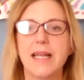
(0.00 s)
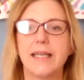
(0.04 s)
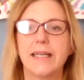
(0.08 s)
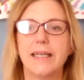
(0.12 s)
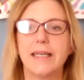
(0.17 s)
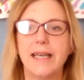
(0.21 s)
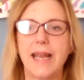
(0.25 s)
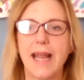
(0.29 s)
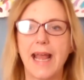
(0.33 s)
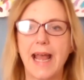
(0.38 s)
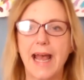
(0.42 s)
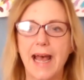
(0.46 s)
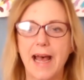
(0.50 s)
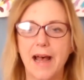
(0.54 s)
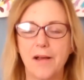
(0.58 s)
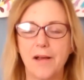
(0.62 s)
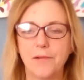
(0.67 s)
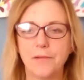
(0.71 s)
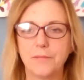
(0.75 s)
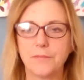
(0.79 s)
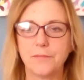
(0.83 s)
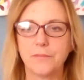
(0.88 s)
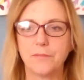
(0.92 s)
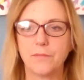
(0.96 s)

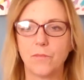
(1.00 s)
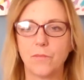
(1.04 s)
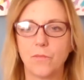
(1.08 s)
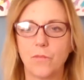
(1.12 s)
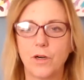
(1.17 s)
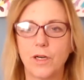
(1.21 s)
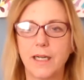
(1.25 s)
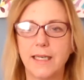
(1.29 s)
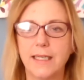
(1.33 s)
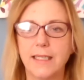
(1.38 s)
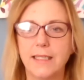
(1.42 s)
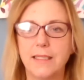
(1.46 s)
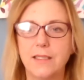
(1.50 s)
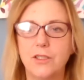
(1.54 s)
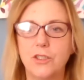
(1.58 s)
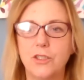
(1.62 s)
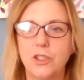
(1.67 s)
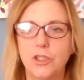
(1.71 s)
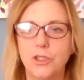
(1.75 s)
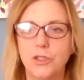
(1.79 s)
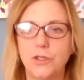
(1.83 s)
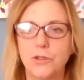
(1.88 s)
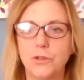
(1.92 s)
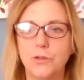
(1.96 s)
Now, we're going to
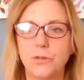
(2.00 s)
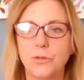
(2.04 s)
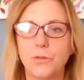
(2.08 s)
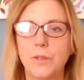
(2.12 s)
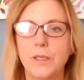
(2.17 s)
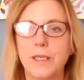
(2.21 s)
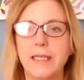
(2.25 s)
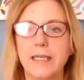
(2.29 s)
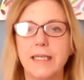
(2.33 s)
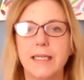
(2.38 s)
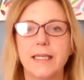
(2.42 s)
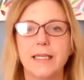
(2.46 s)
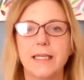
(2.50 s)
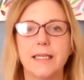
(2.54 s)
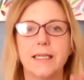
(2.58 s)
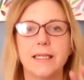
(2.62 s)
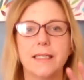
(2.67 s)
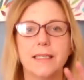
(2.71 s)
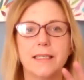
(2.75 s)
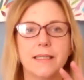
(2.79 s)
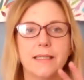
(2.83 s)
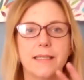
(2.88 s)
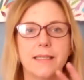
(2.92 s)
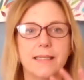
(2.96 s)
do
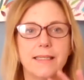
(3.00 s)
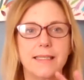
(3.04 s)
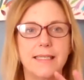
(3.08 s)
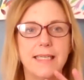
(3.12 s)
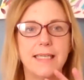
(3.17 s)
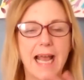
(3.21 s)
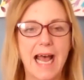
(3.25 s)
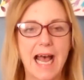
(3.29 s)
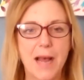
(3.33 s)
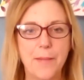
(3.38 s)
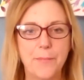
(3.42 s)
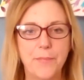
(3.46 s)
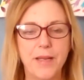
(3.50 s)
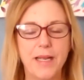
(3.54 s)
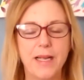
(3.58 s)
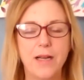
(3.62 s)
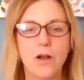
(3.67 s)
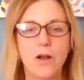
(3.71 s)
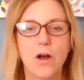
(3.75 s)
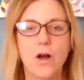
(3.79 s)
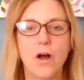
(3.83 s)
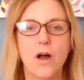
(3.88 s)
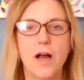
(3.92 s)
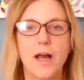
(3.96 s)
tapping
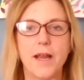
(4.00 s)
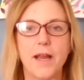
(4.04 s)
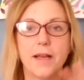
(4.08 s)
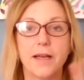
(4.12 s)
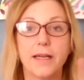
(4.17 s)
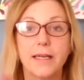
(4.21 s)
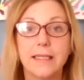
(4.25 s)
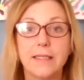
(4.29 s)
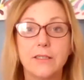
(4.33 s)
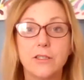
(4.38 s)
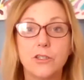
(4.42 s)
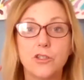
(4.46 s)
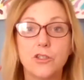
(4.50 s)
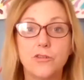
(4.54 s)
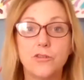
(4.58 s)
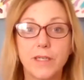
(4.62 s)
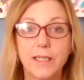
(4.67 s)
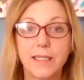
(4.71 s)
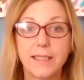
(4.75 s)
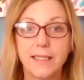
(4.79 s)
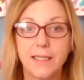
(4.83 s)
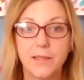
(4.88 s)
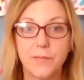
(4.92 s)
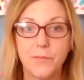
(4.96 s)
on a
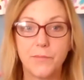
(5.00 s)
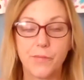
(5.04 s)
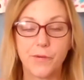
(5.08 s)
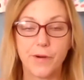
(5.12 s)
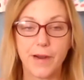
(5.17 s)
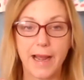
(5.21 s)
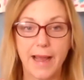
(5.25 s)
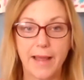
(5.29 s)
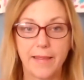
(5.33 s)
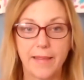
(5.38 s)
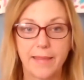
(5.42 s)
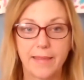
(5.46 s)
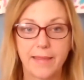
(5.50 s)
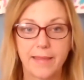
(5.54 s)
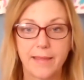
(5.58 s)
constricted breath.